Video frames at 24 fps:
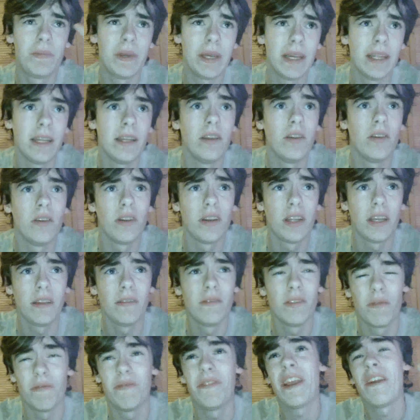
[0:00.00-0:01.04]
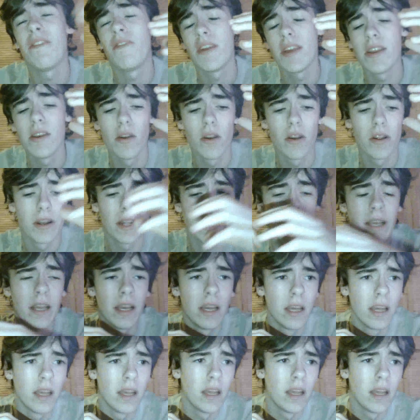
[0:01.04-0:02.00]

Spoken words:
bit nerdy, not very nerdy,